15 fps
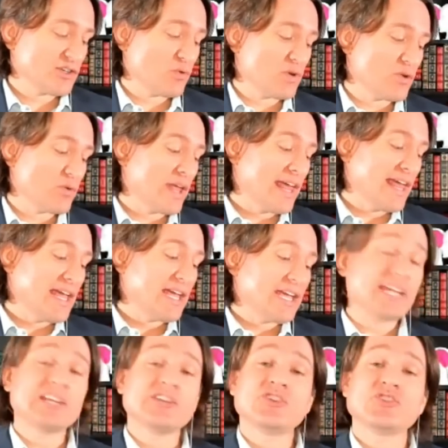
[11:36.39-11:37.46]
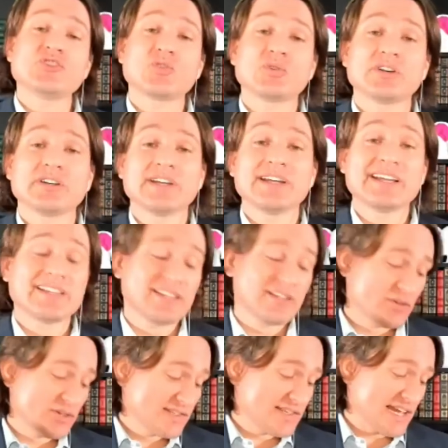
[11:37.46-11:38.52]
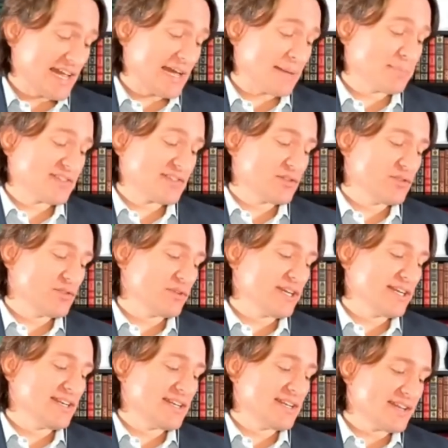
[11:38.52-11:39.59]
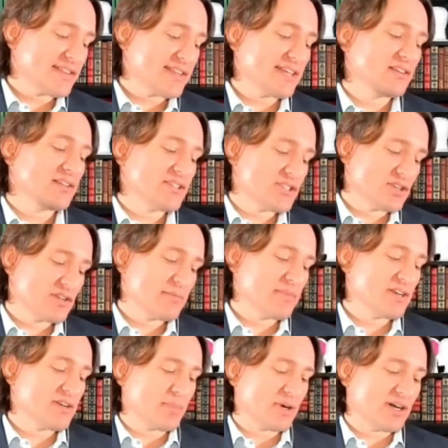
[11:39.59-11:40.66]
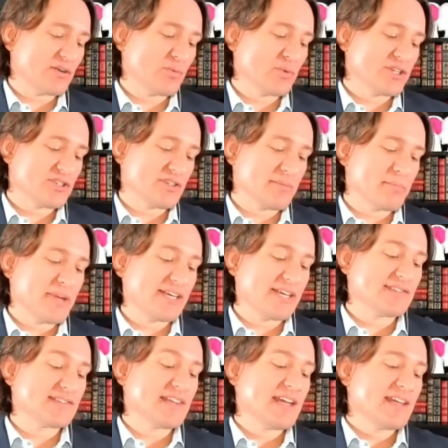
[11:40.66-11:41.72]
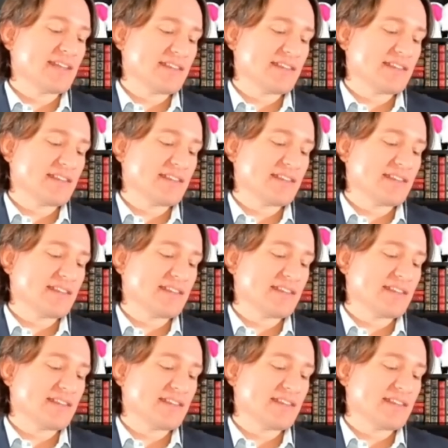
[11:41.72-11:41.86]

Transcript: Quote, in short, there is absolutely nothing legitimate upon which to base